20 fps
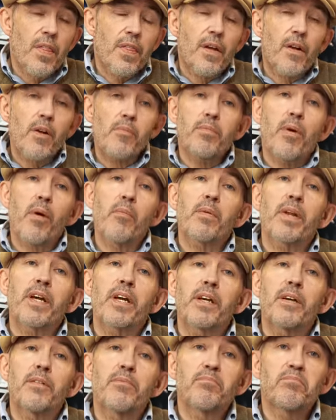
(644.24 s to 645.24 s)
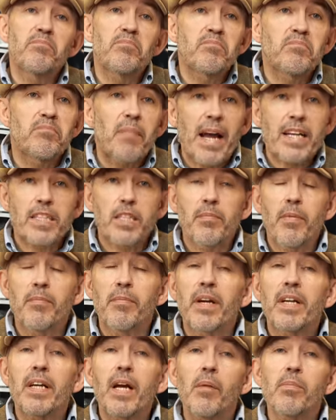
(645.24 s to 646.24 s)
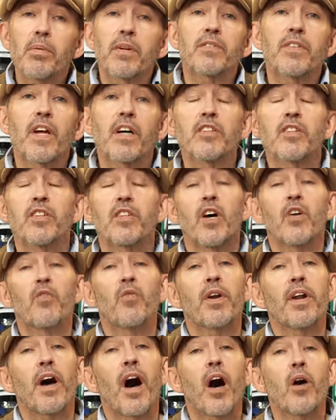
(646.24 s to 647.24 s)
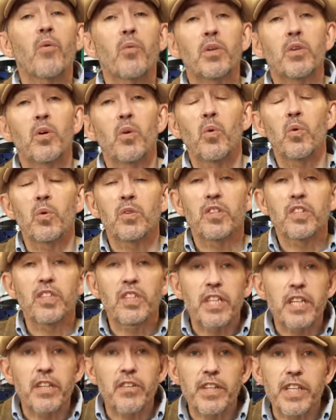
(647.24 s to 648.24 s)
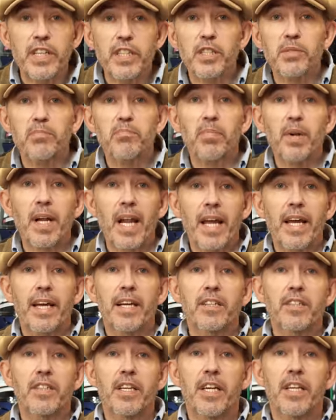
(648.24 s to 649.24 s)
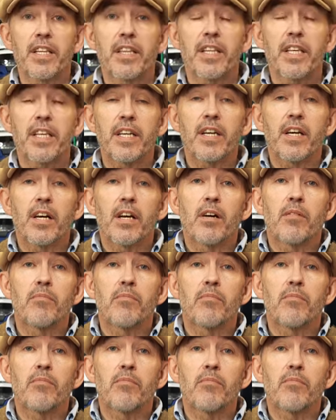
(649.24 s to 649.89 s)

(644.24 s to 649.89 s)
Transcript: There are probably maximum a couple of dozen of what I would call serious players in the